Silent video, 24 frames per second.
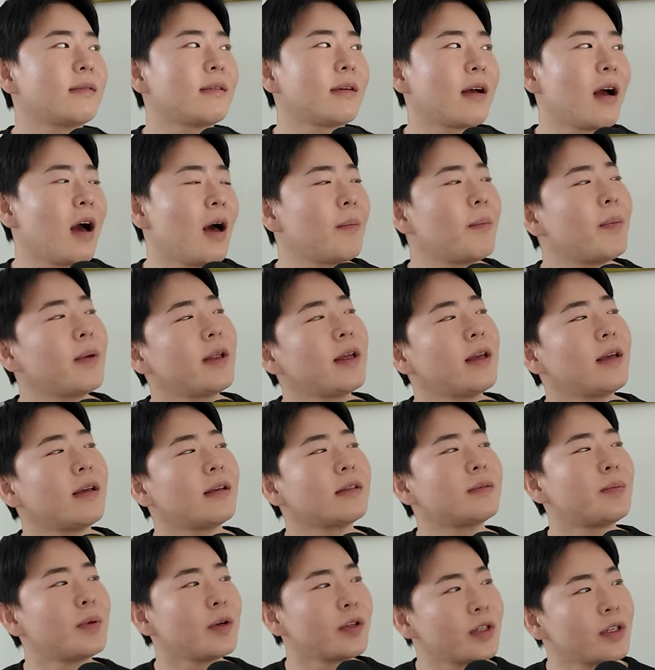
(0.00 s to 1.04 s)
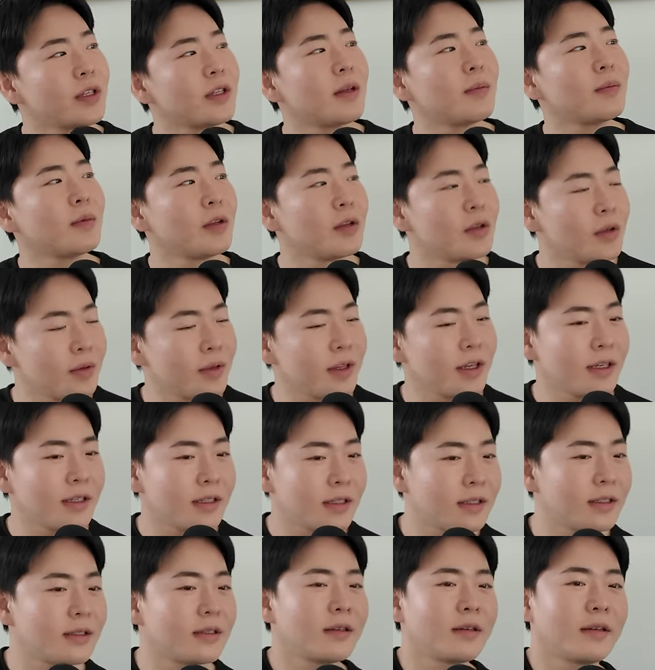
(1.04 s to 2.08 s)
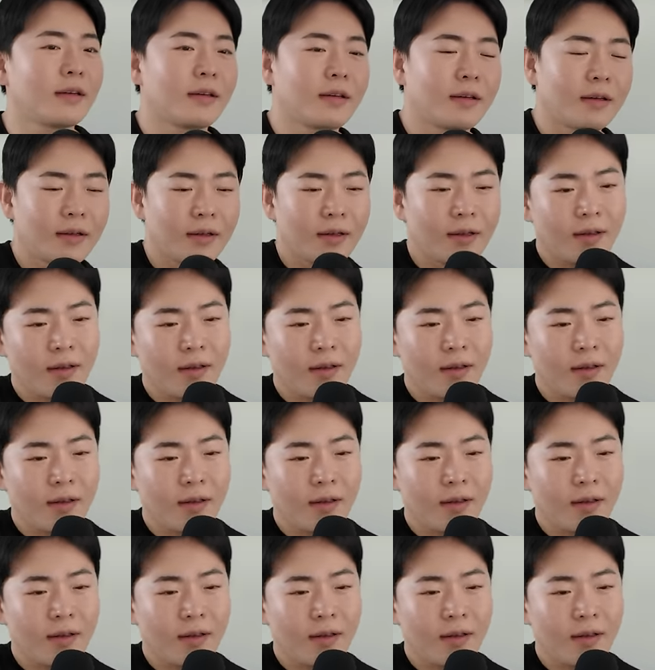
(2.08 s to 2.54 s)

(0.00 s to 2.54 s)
the company is pushing them to do this. Yeah.